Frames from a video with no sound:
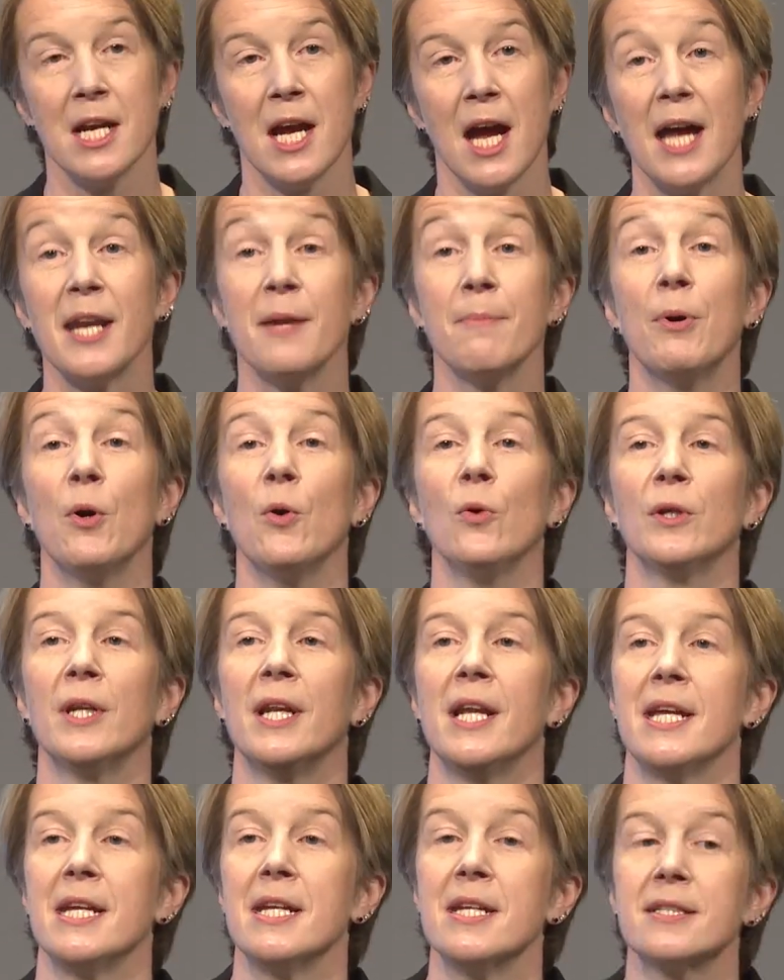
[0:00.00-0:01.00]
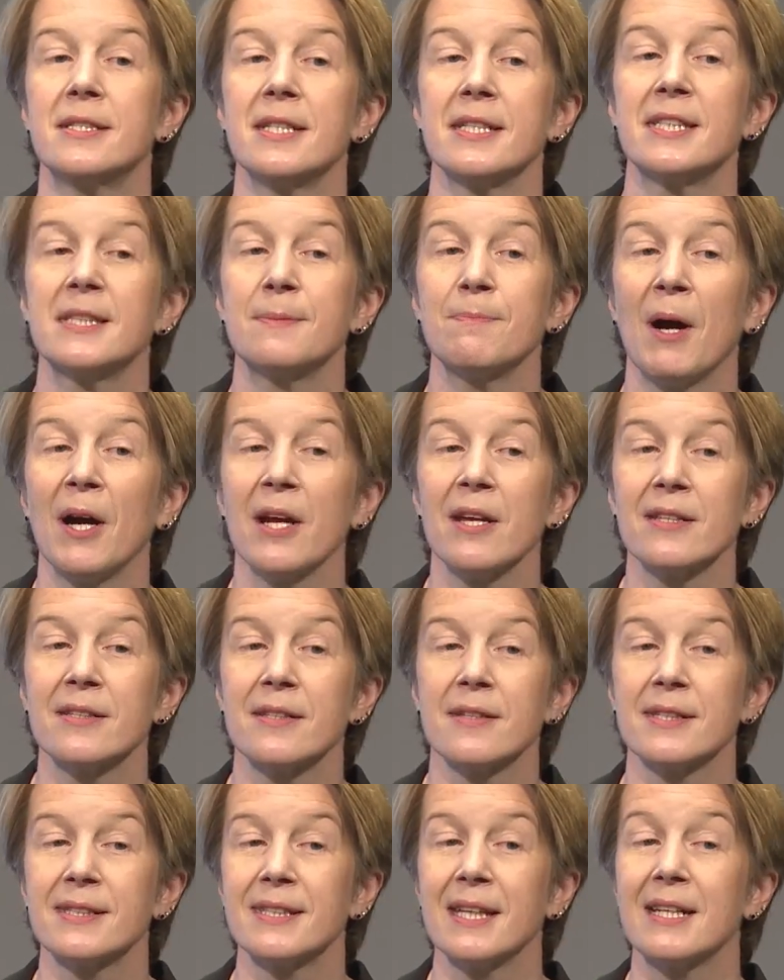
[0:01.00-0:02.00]
And importantly, despite
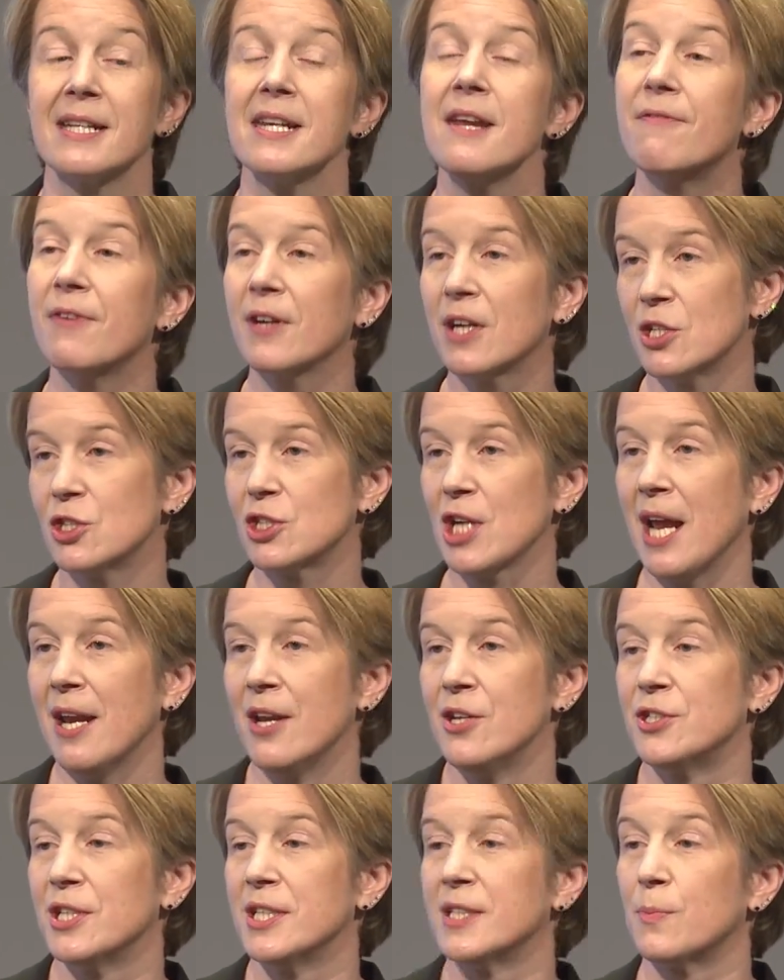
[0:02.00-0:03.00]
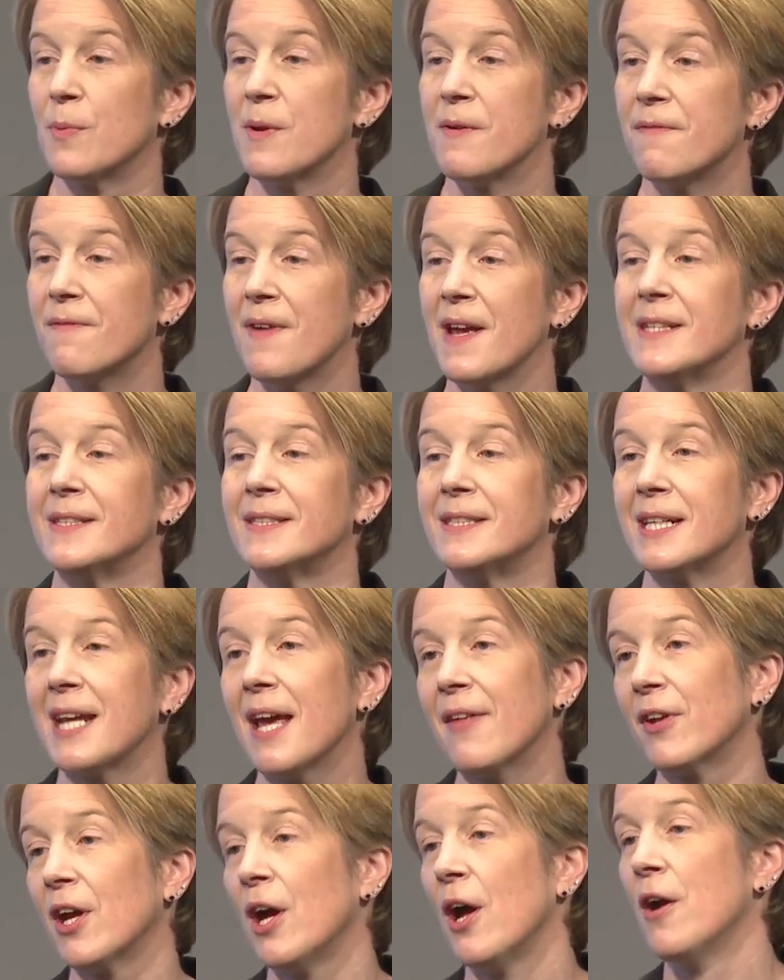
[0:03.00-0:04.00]
the significant challenges we've faced
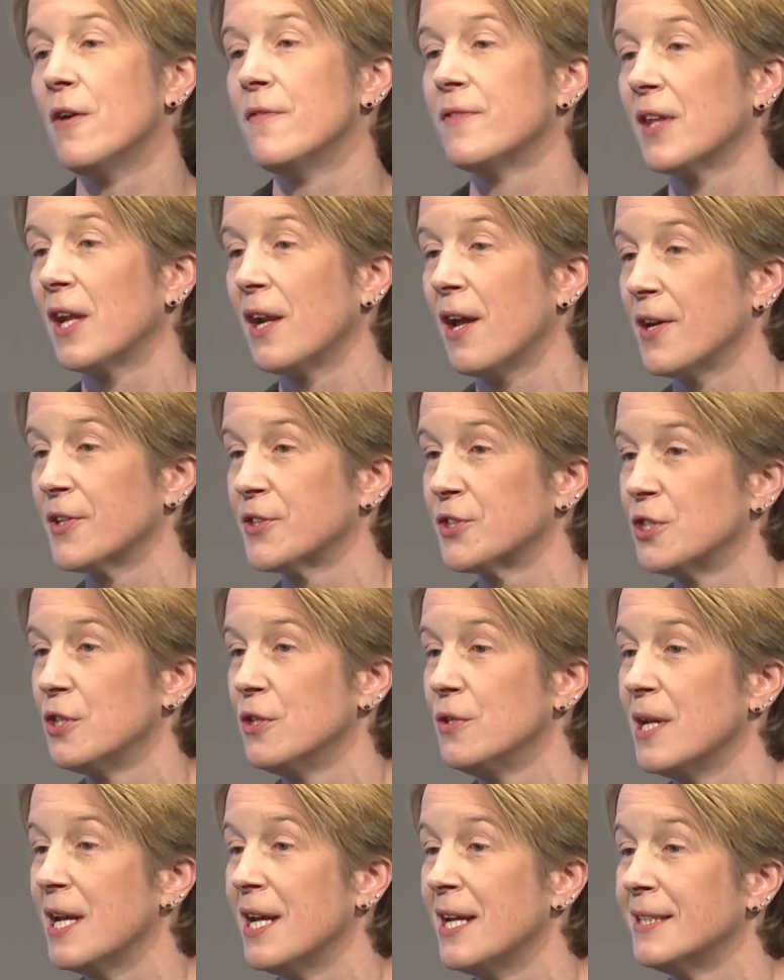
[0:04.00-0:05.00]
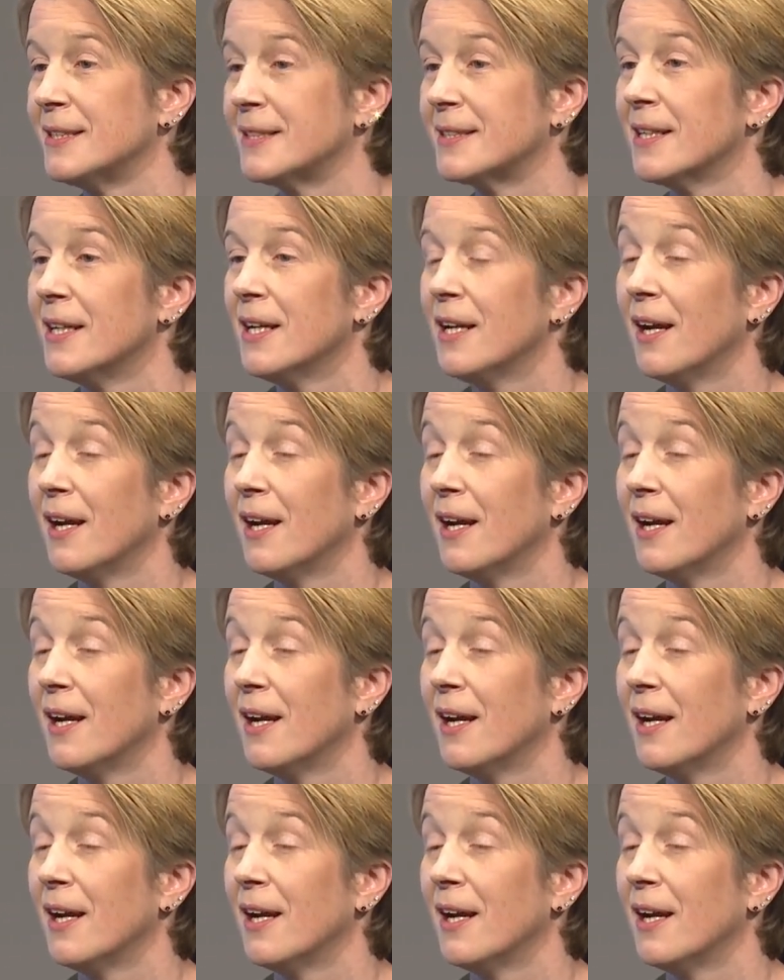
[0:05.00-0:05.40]
together over the last few years,